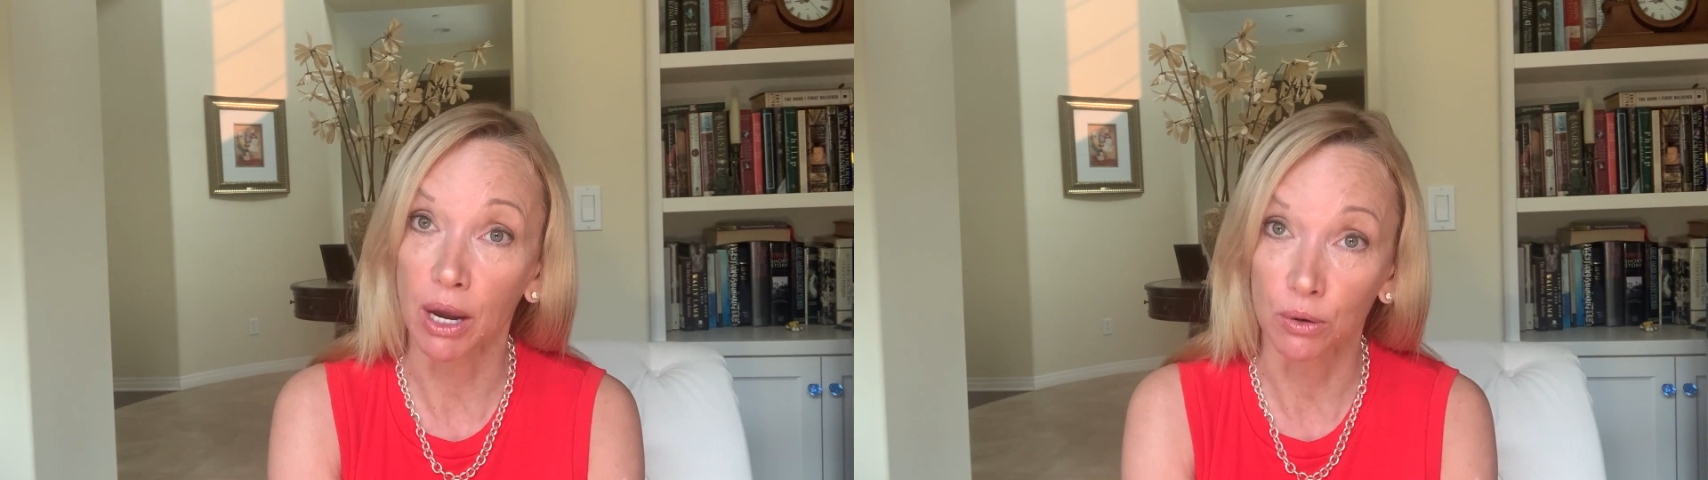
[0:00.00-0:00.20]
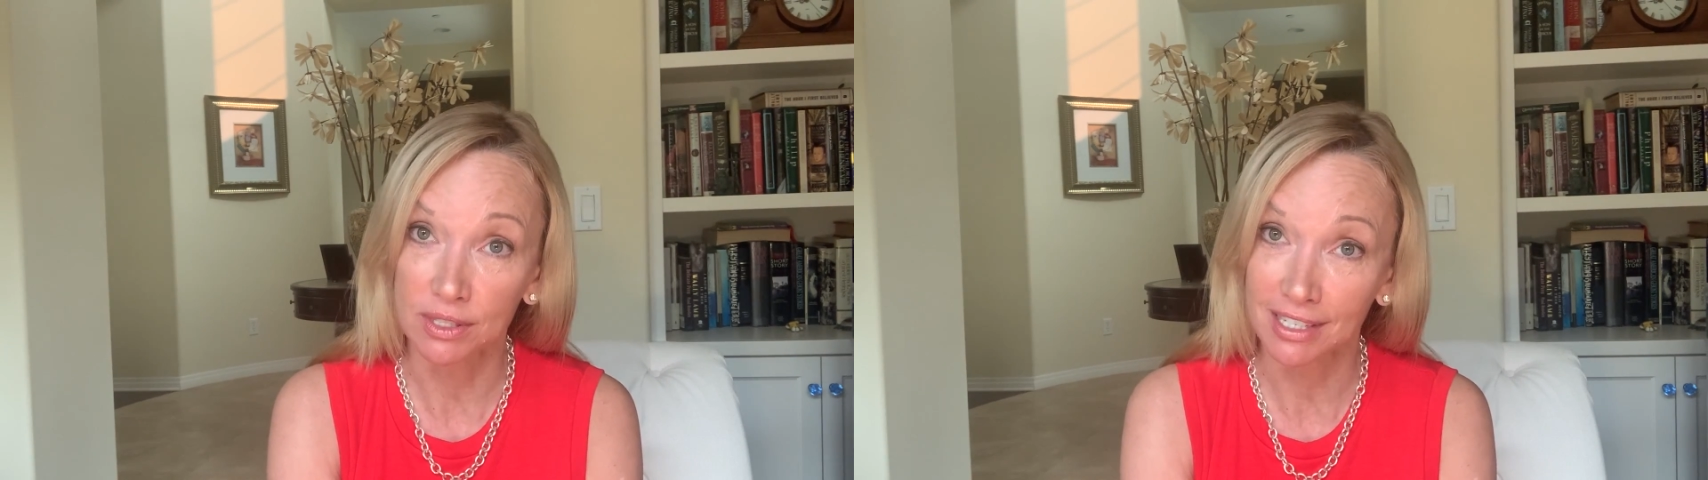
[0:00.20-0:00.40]

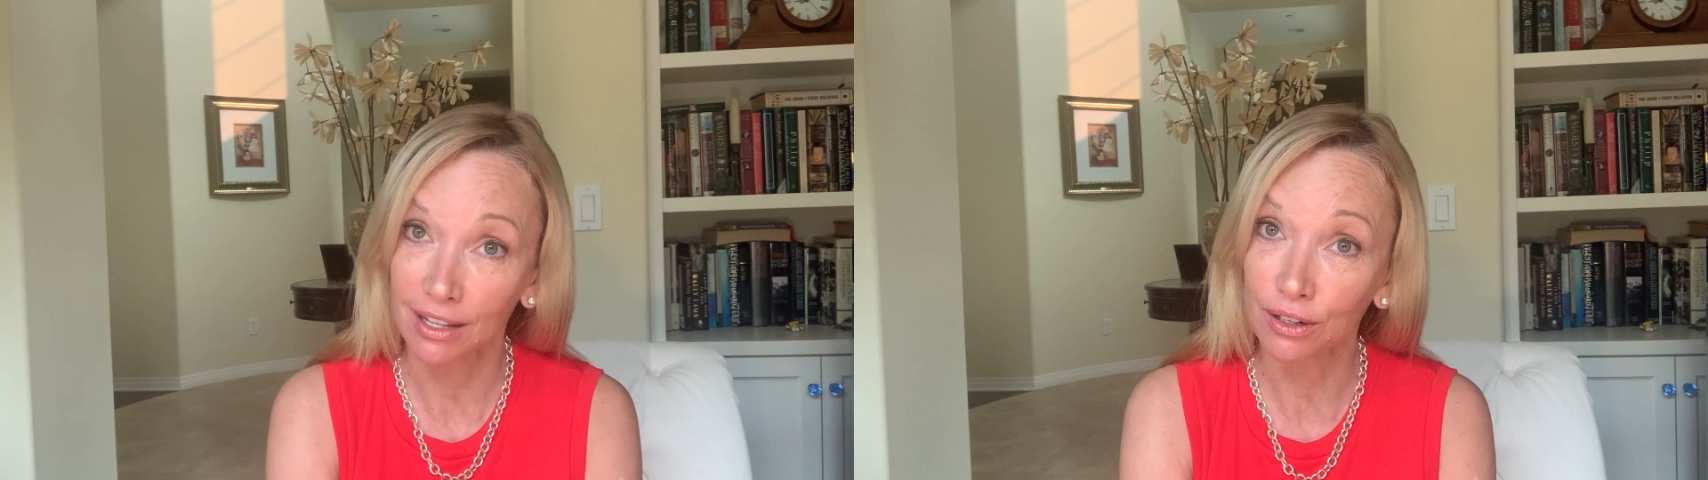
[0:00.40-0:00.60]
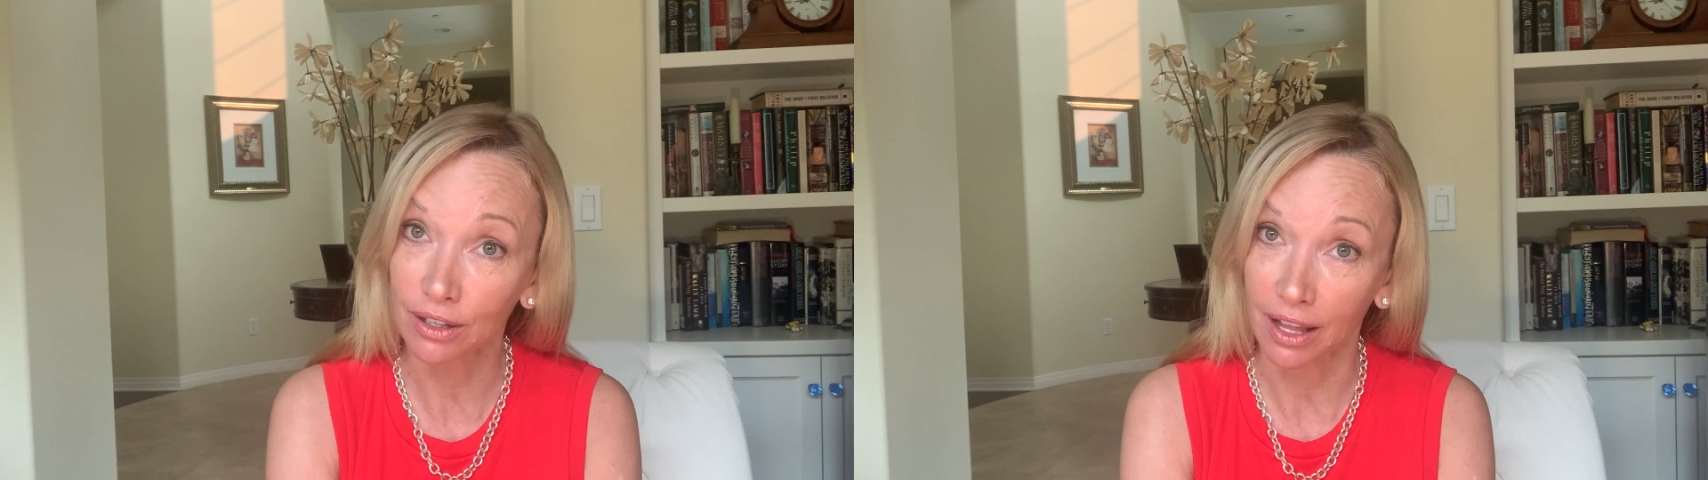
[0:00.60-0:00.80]
own
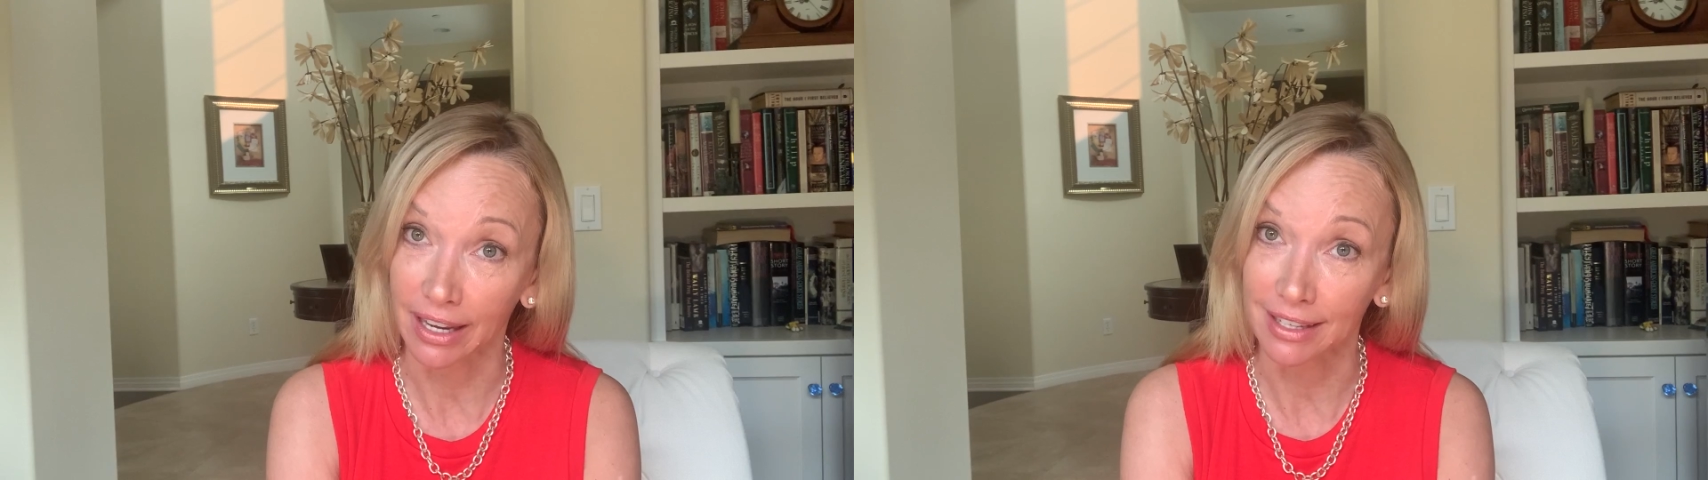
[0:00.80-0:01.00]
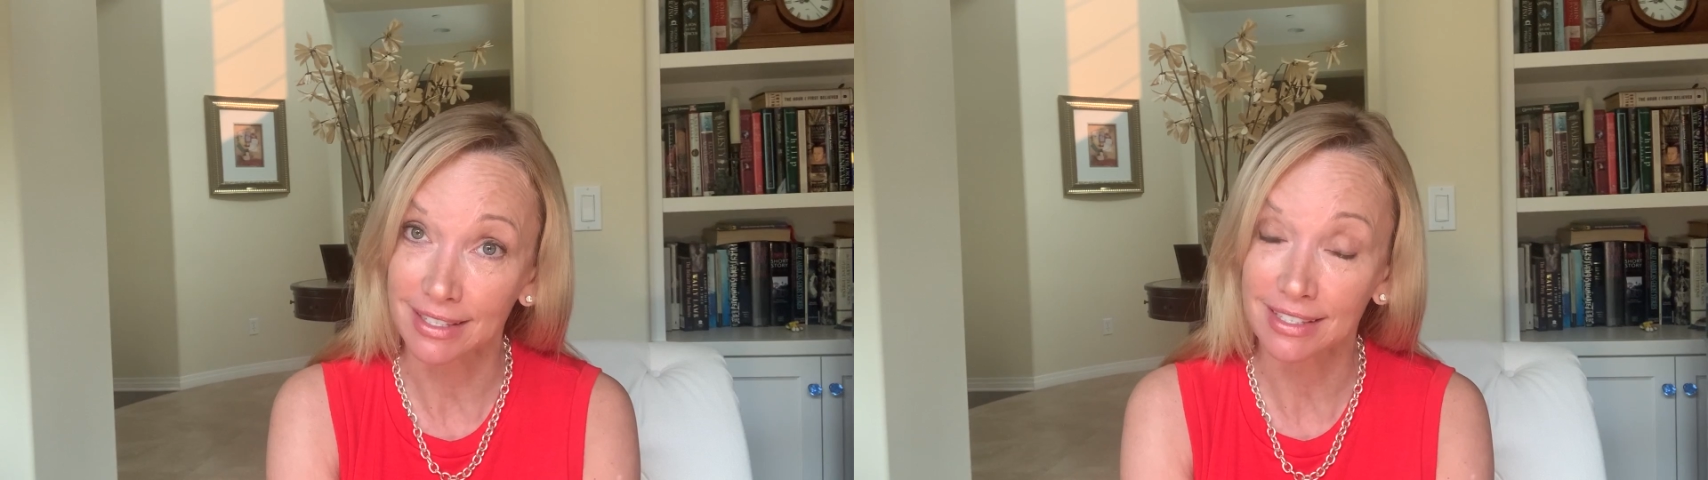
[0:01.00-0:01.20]
seller
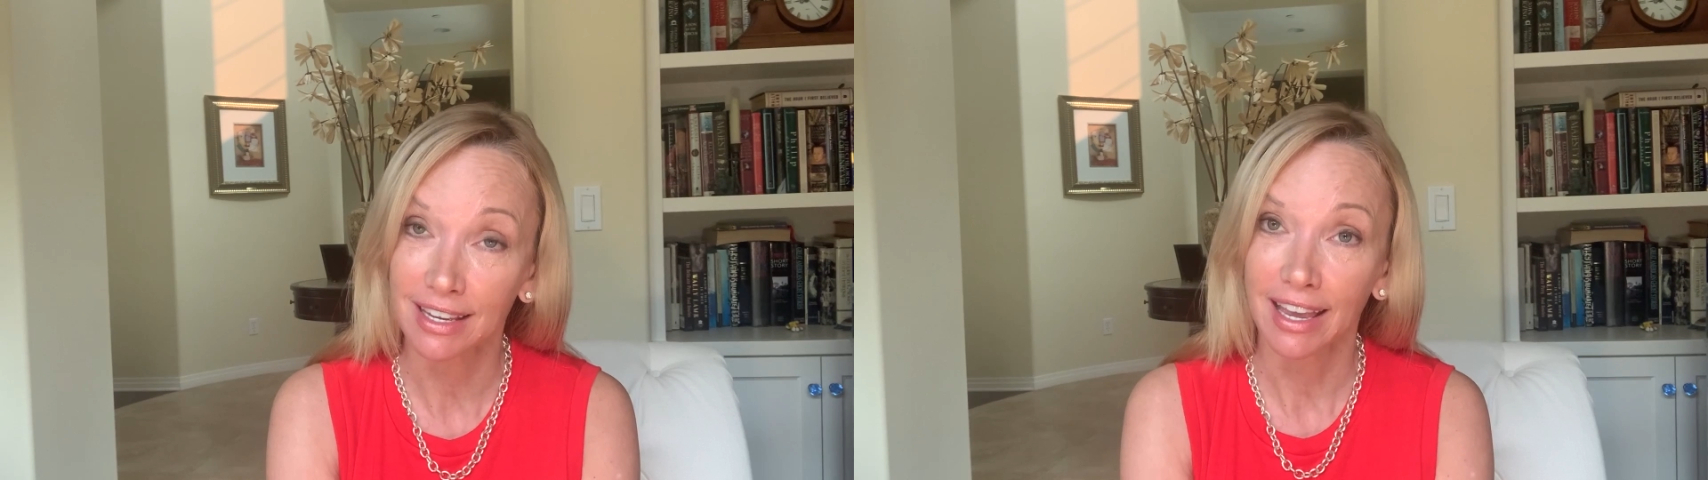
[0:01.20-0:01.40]
clients,